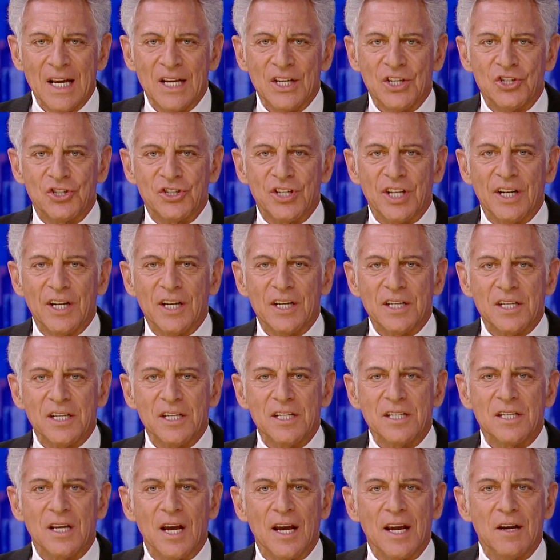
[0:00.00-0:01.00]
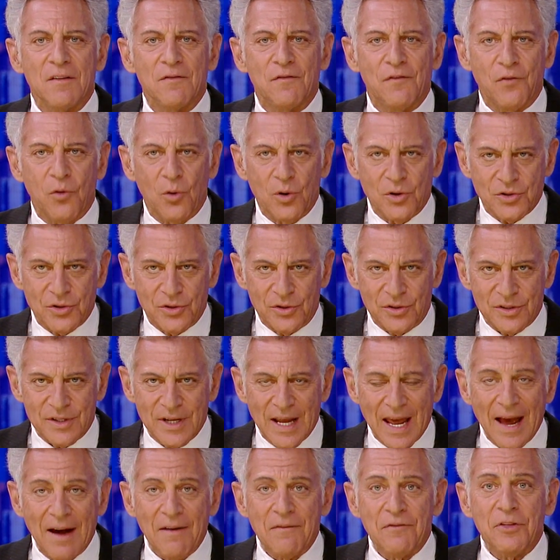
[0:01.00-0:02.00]
Citizens enforcers
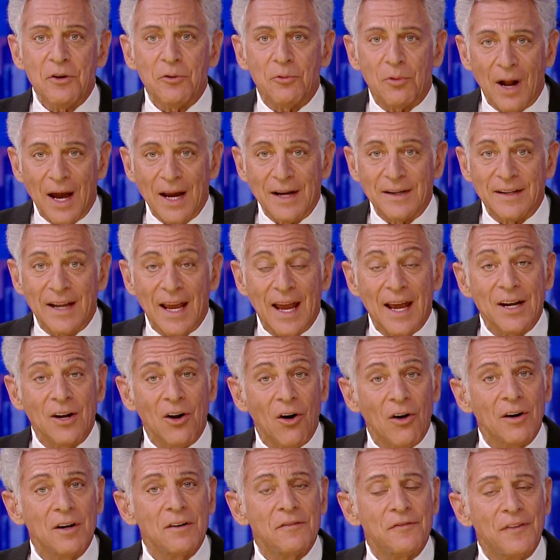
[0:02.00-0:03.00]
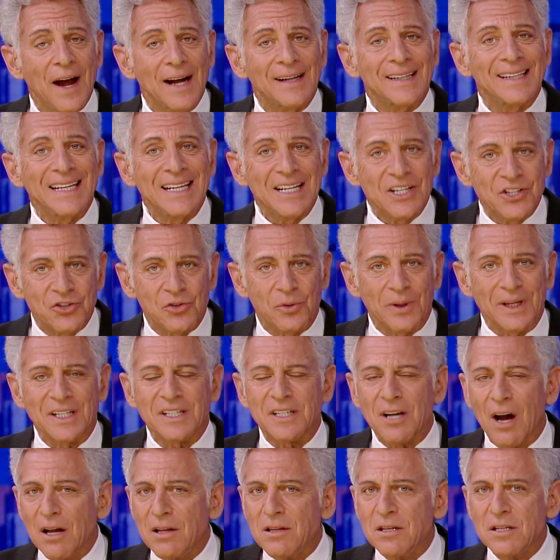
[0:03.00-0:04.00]
have the right and are, in fact, issuing
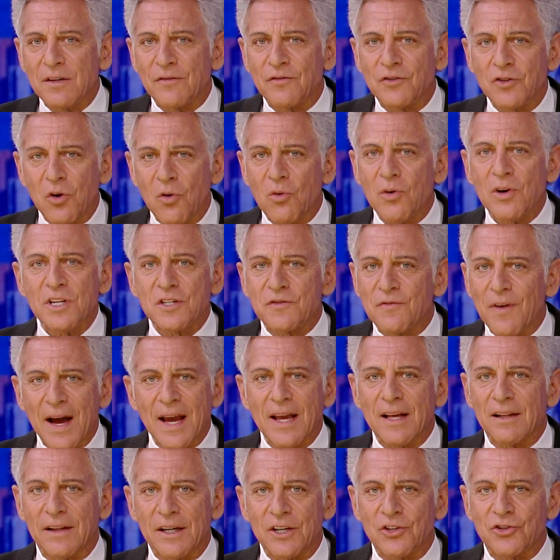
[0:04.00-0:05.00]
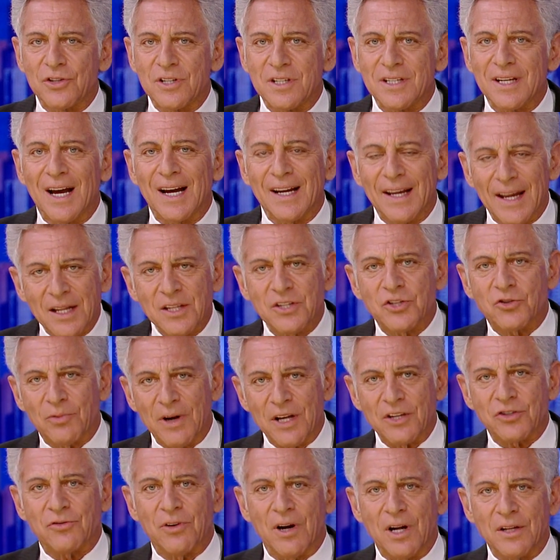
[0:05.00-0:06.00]
tons of noise violations against
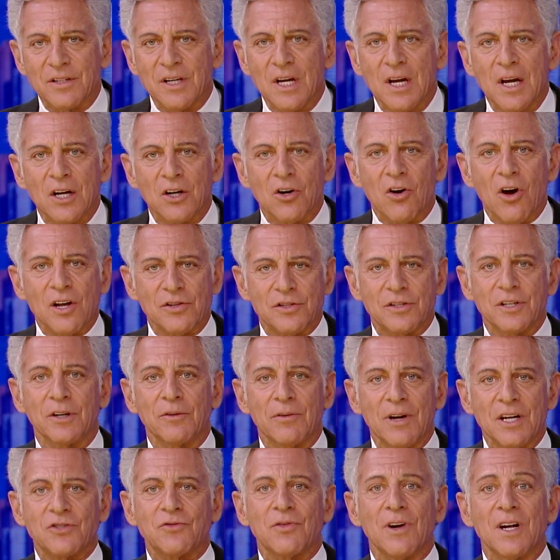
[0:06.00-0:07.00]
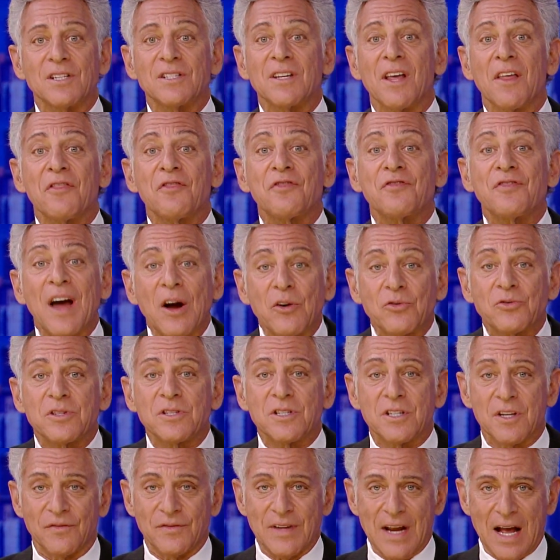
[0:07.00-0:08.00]
restaurants, costing restaurants
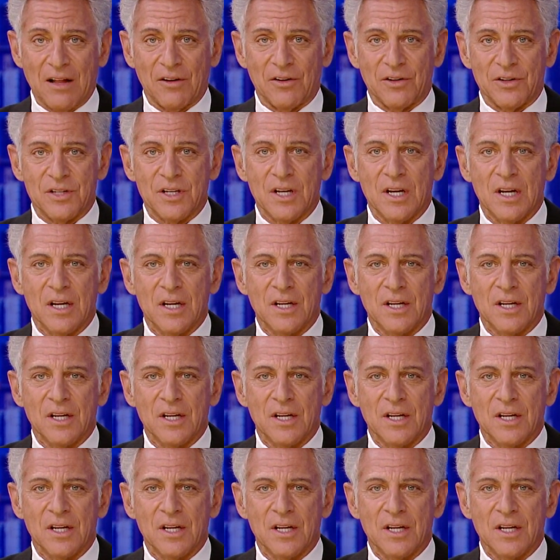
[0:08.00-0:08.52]
thousands of dollars.